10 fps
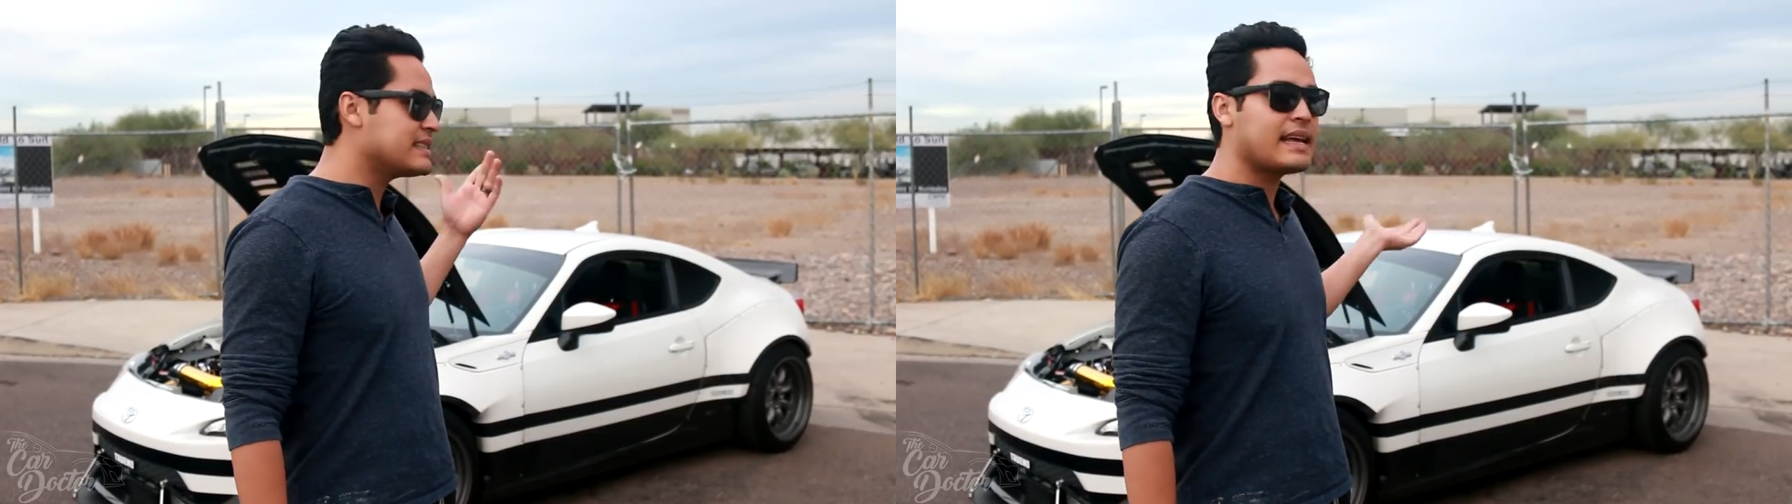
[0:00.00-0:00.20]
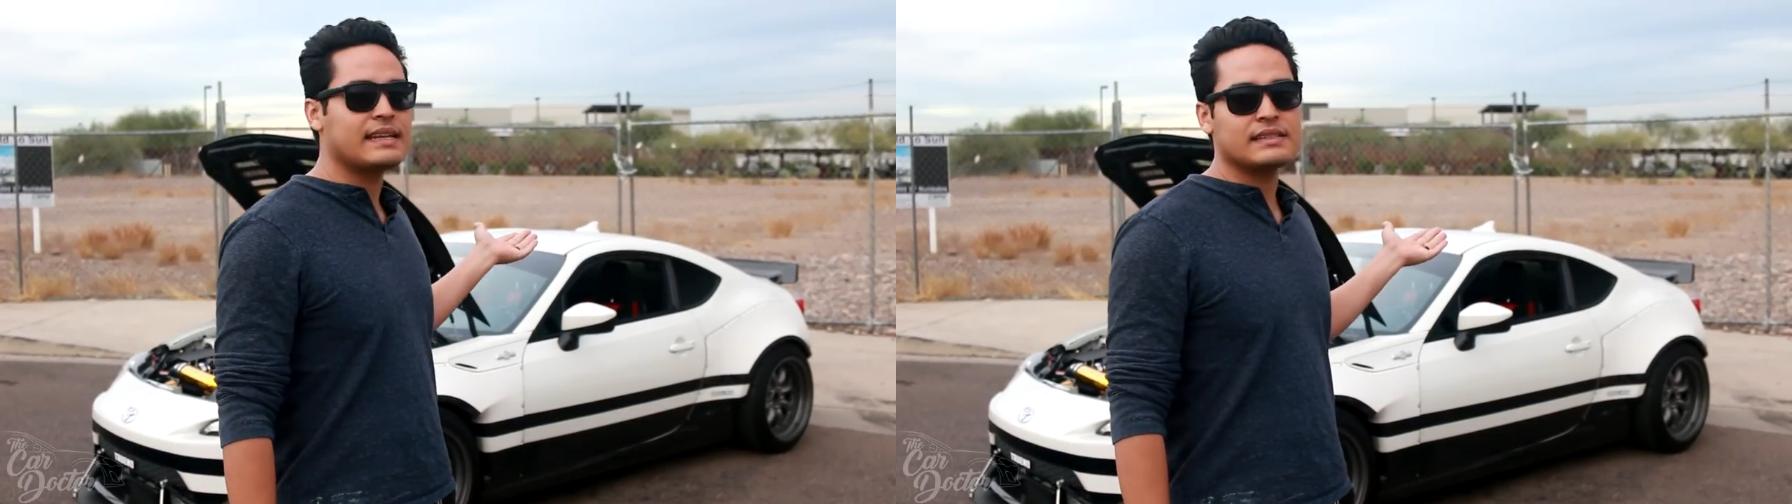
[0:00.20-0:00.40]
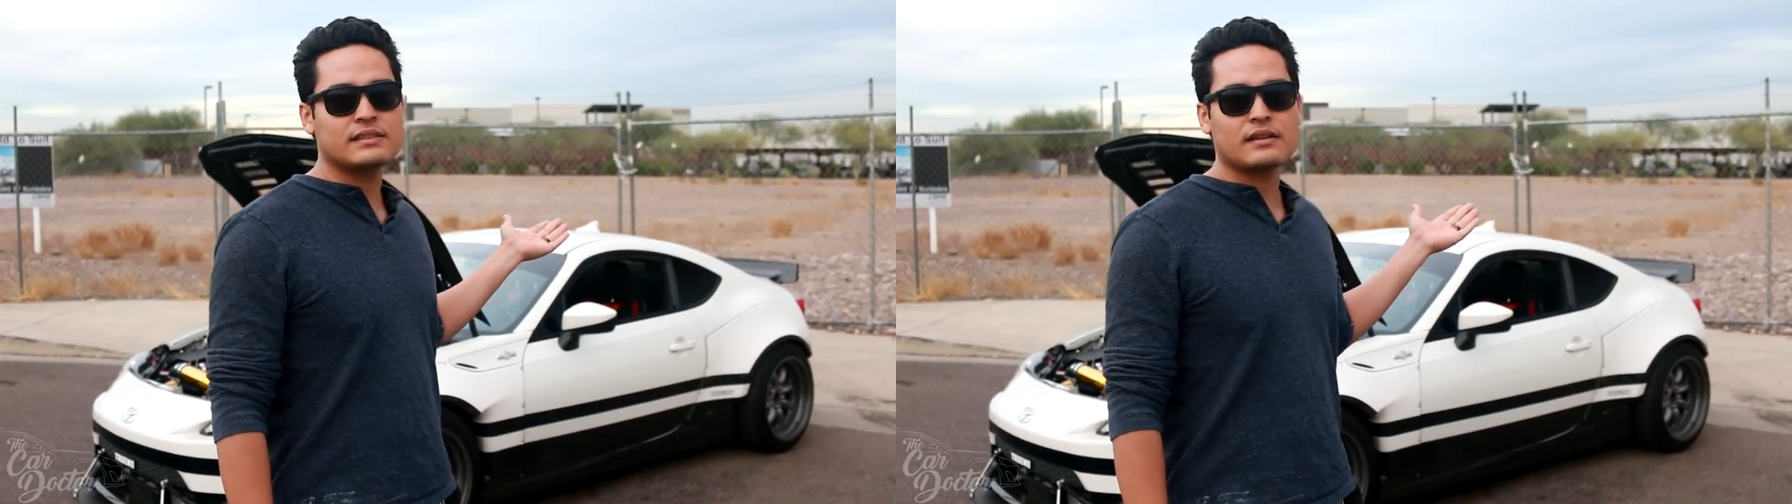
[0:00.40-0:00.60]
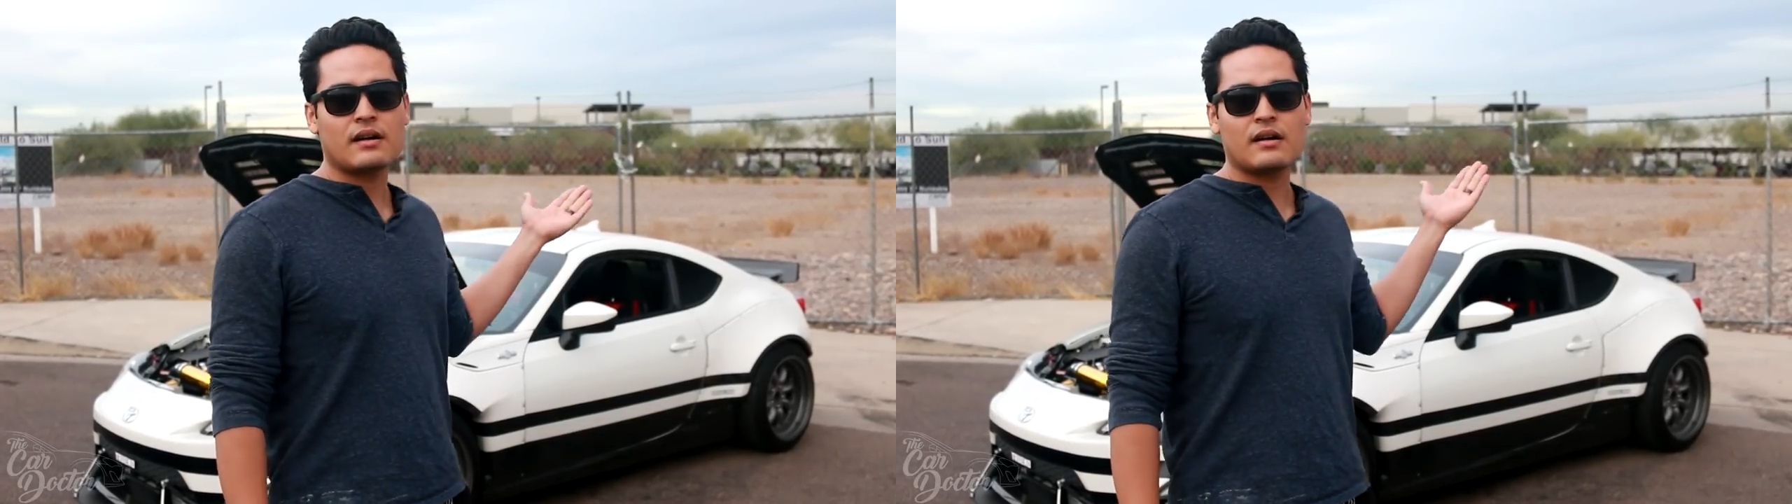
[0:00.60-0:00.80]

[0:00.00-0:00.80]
Azenis